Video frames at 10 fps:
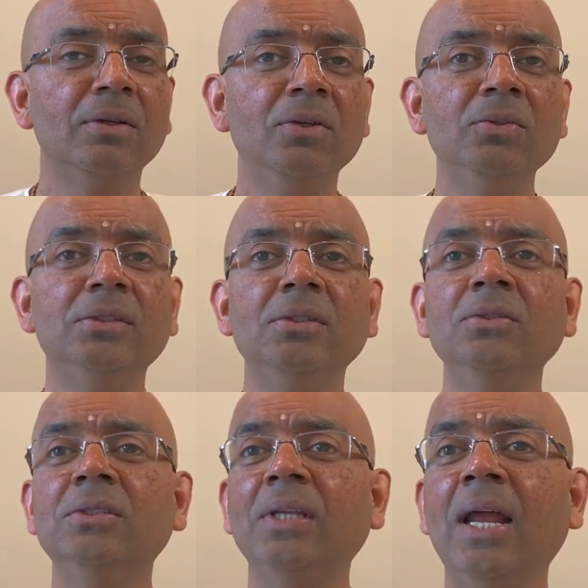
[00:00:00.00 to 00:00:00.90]

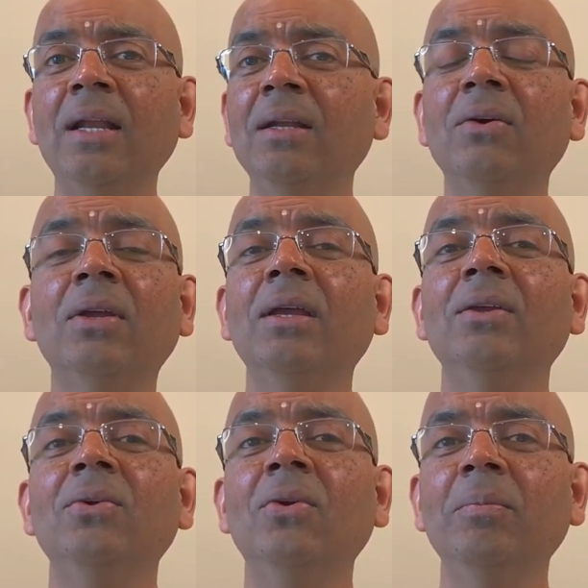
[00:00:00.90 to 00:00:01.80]
You stand, okay,
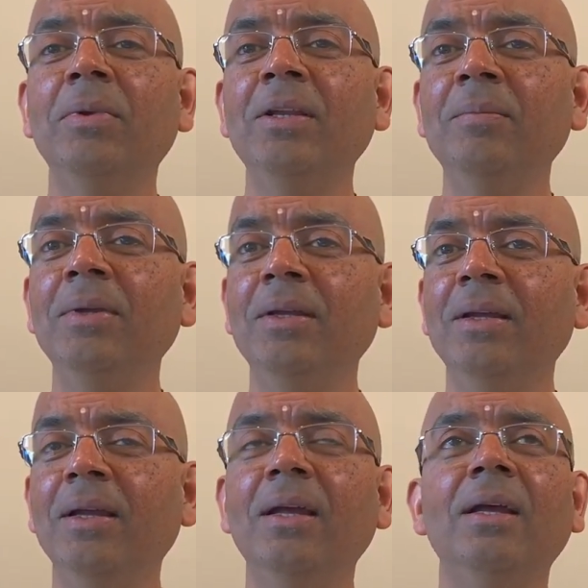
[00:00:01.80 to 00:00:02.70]
you don't believe me.